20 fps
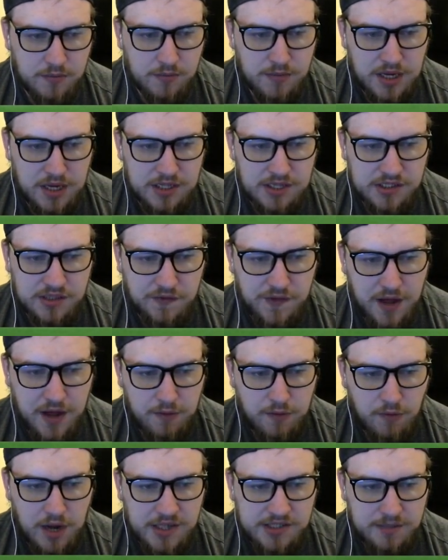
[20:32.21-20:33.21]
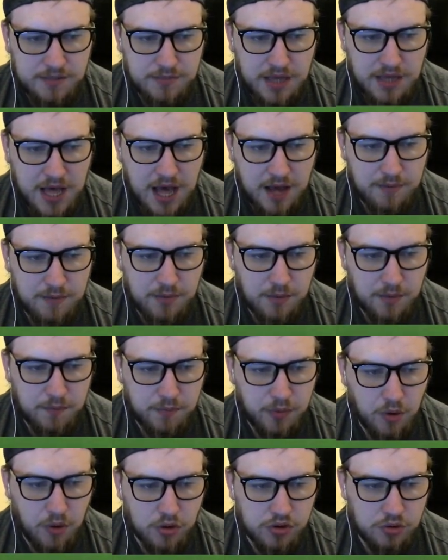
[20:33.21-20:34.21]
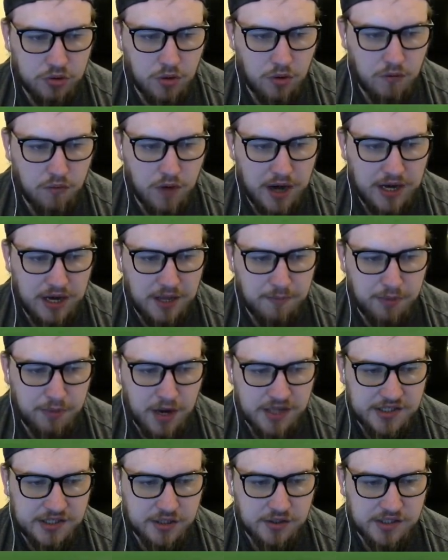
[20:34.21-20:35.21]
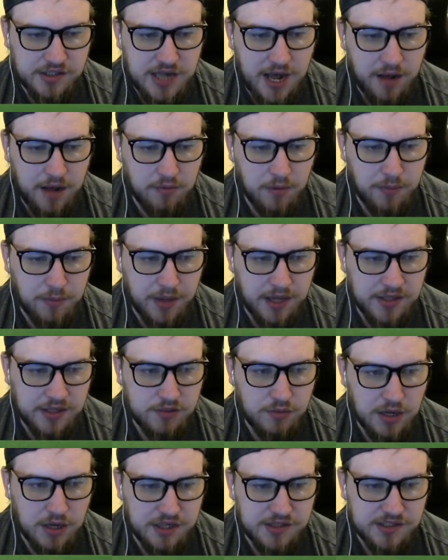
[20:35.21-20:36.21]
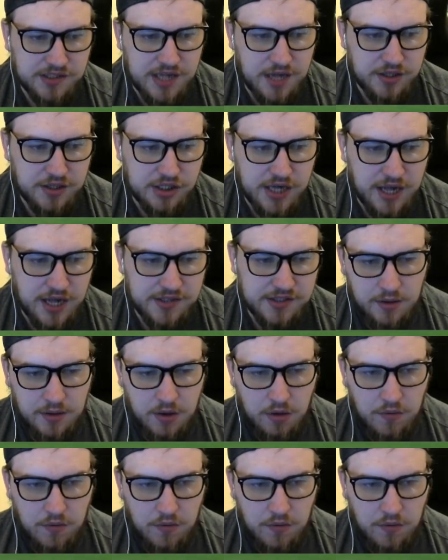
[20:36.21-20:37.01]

We managed to find ways in behind. But Porto already pressing us high up the pitch. Well in Sanchez.